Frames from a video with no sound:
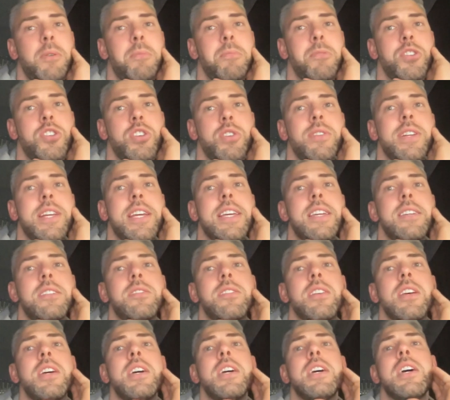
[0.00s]

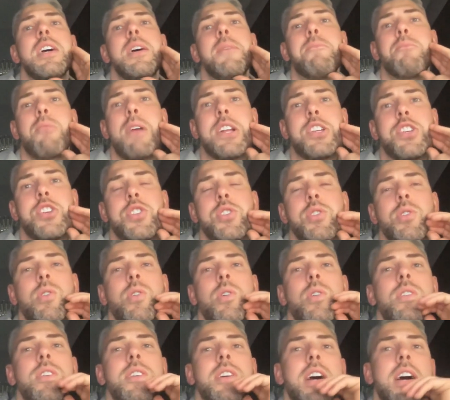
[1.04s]
opportunities.
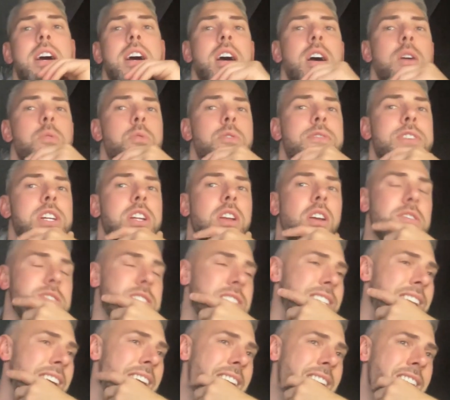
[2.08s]
Bradshaw with a
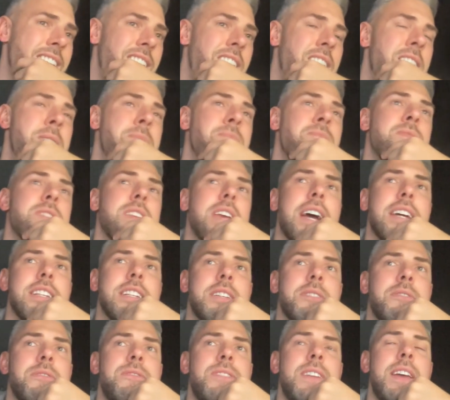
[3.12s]
glancing header, and
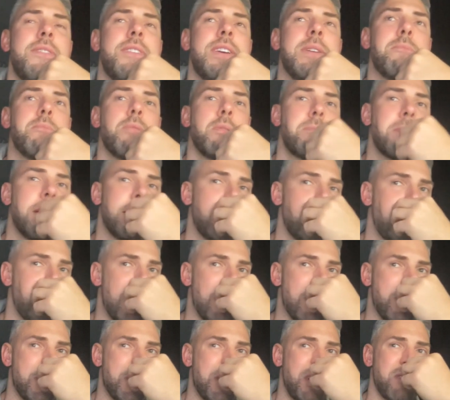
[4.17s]
then Fleming probably had the
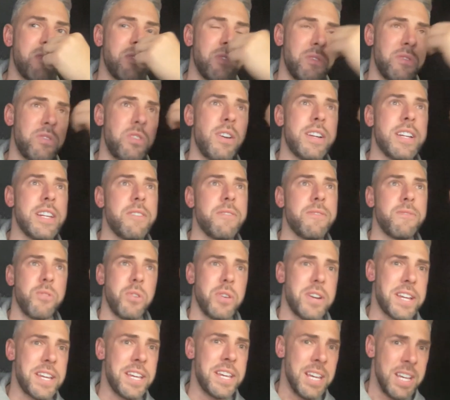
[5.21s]
best chance on
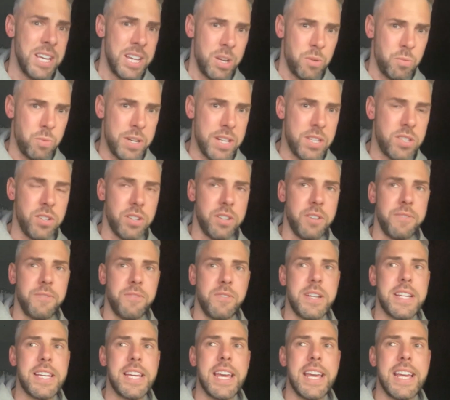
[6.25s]
93 when he took a
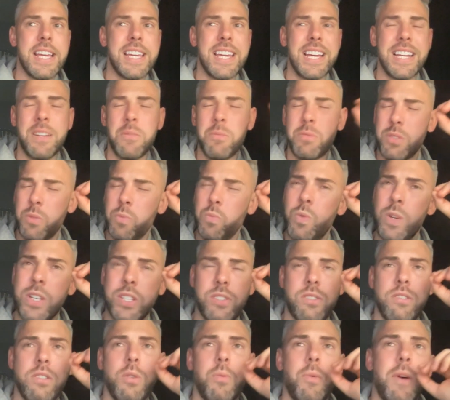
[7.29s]
free kick, and it was a
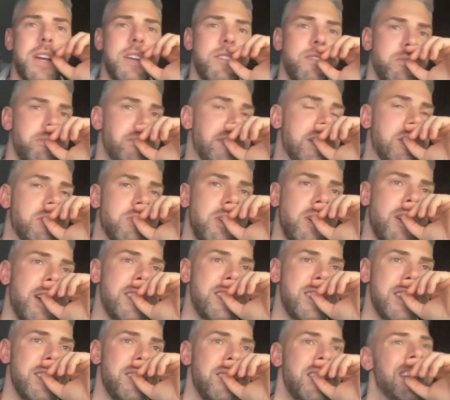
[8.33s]
whisker away from
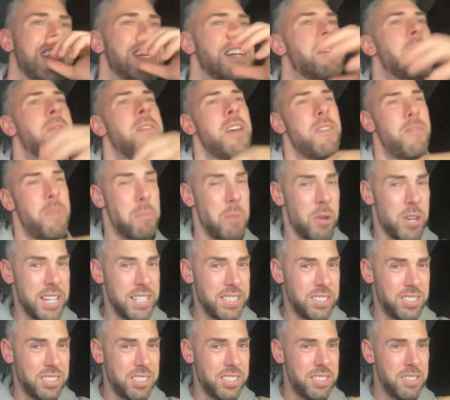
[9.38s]
equalising. I'm
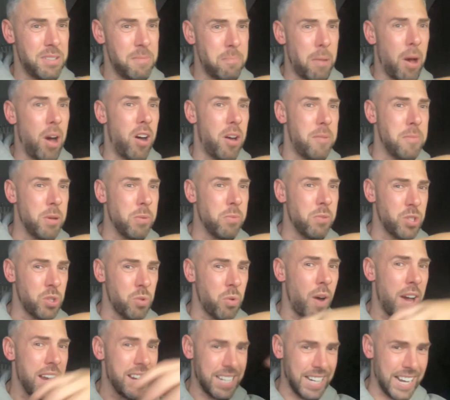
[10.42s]
honest, part of me was
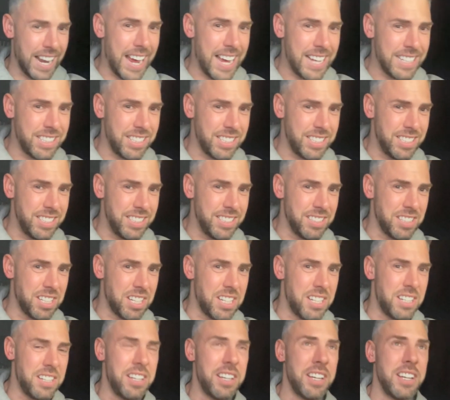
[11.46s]
quite glad
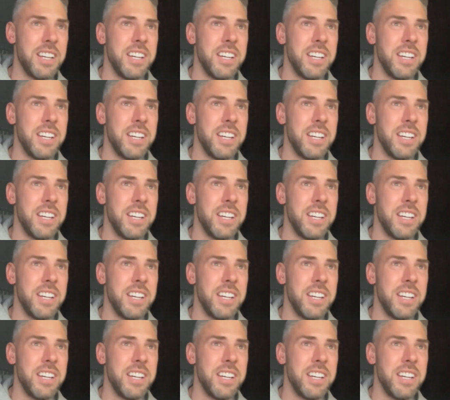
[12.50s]
that